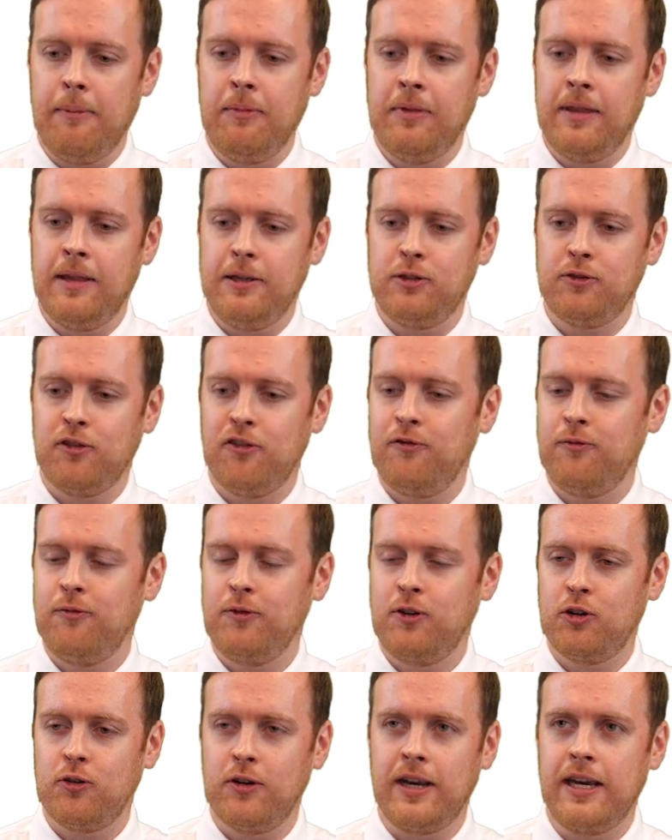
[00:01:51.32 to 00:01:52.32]
they sort
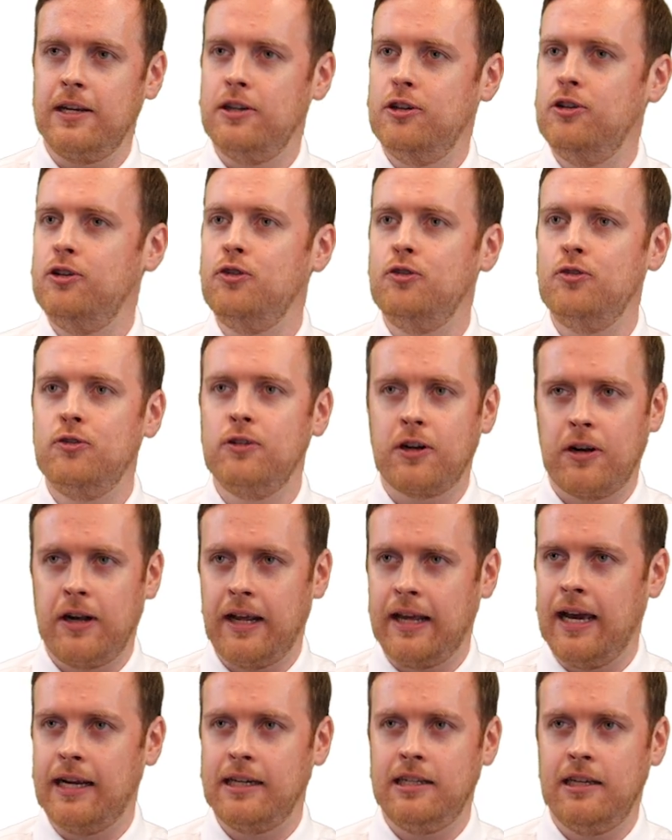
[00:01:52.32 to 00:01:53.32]
of create new
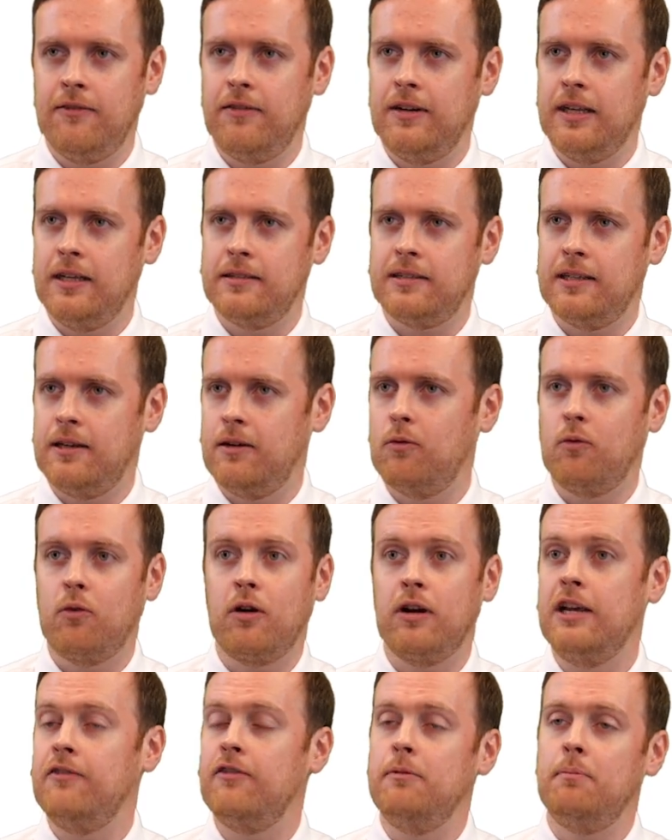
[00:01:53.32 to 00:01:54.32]
learning activities that
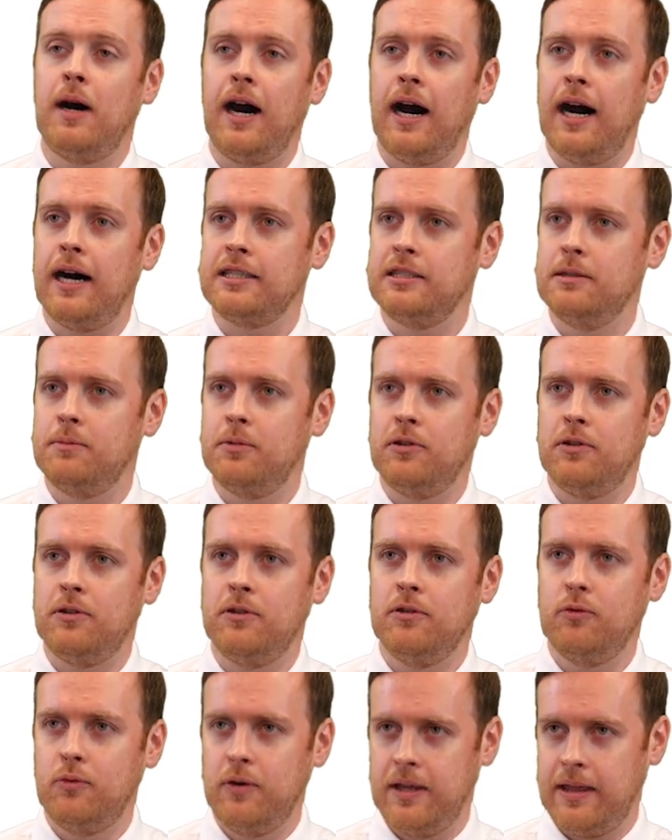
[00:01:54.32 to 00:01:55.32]
weren't even
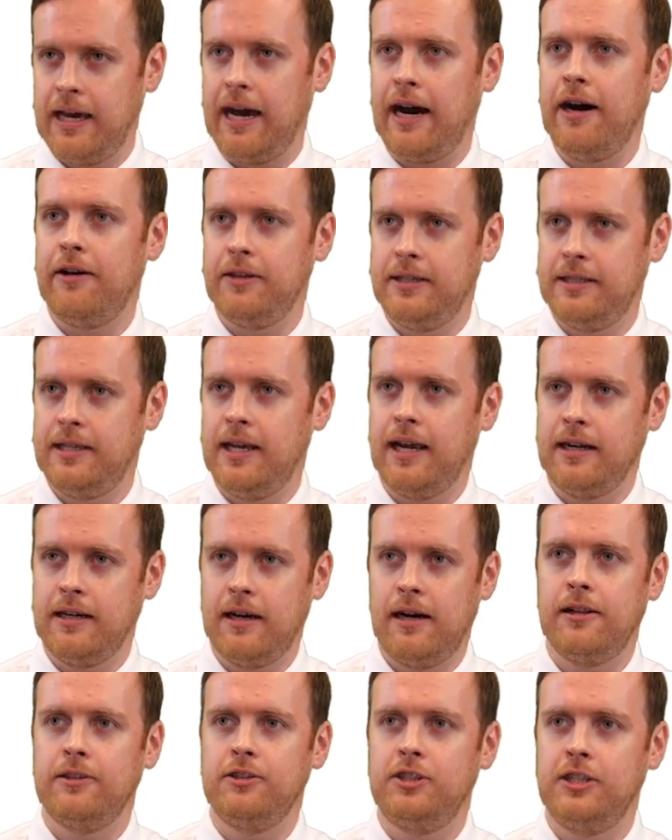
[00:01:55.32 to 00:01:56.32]
possible without the
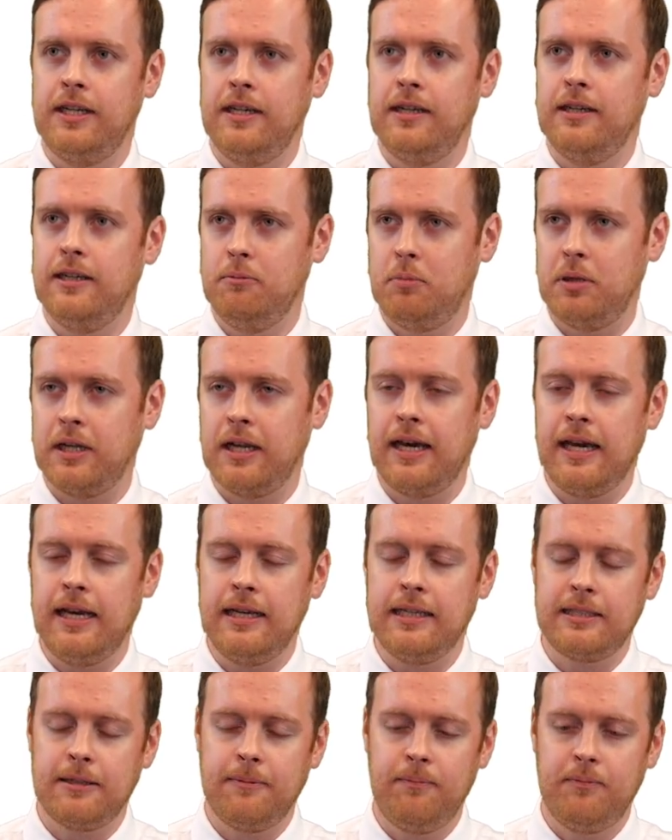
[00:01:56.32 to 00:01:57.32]
technology in
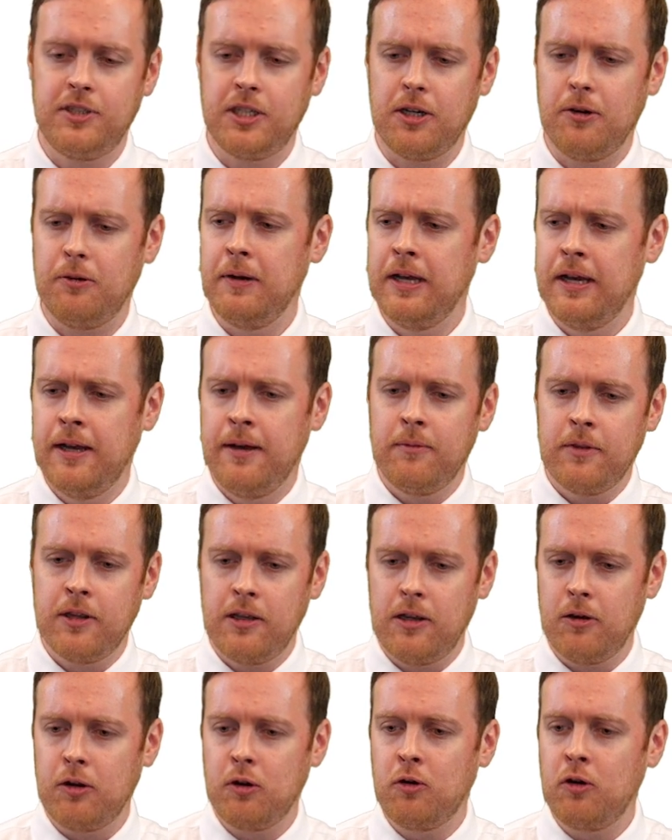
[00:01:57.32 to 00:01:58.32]
place. So,
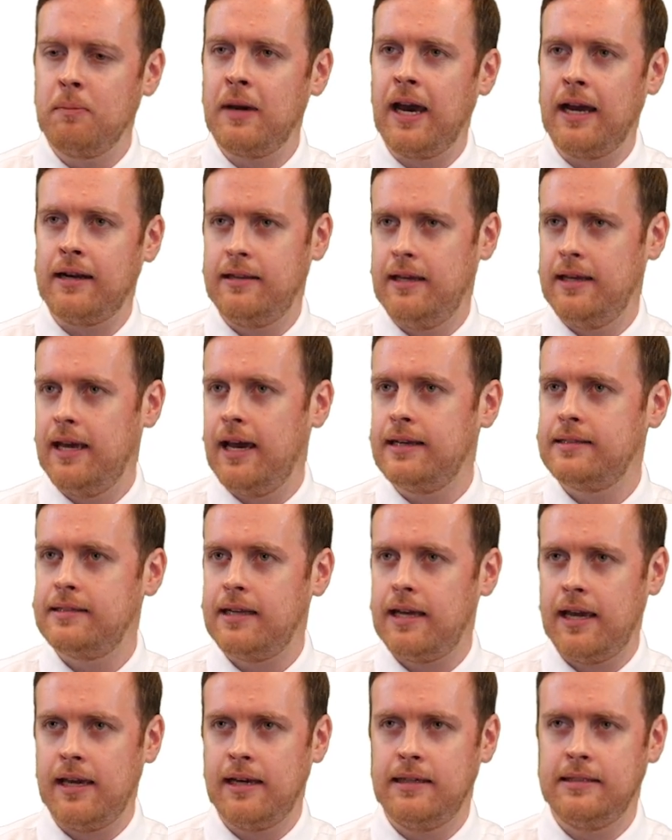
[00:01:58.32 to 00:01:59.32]
going back to the
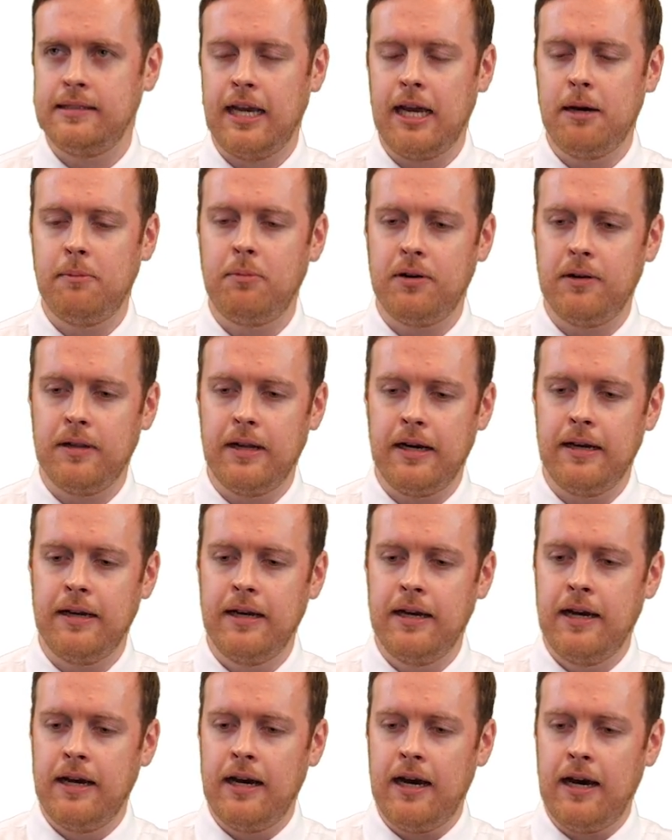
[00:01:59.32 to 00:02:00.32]
essay example,
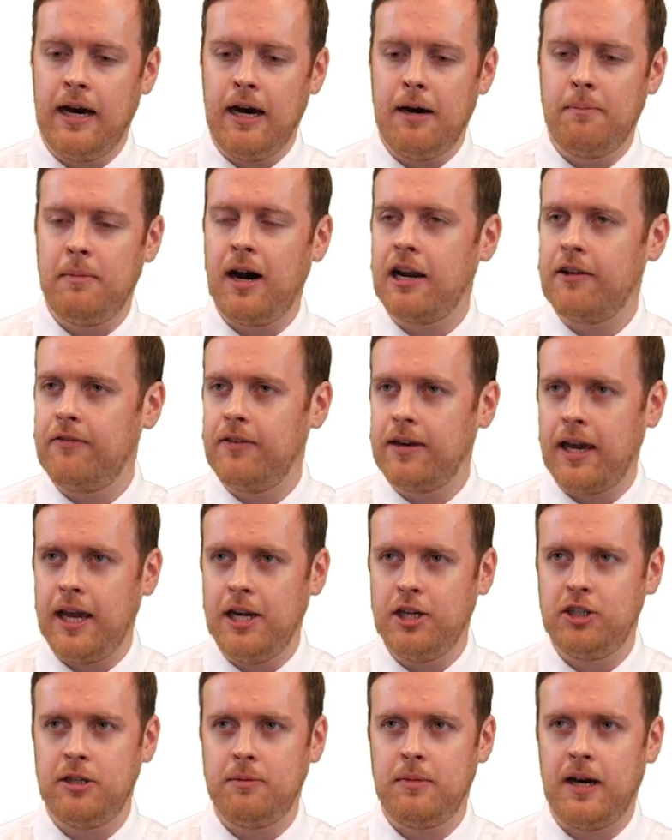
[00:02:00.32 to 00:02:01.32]
a
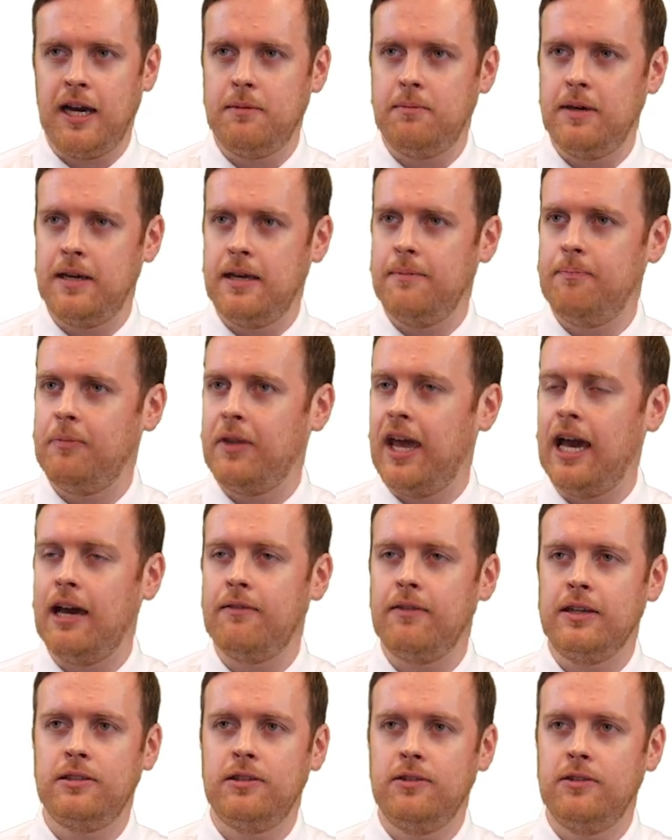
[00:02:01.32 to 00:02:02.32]
modification might be
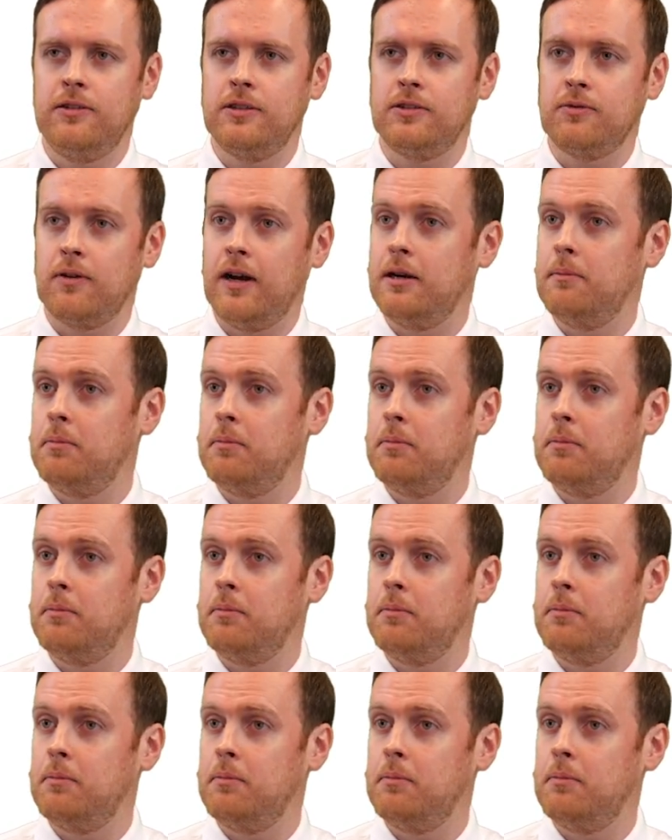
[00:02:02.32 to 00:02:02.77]
having students write a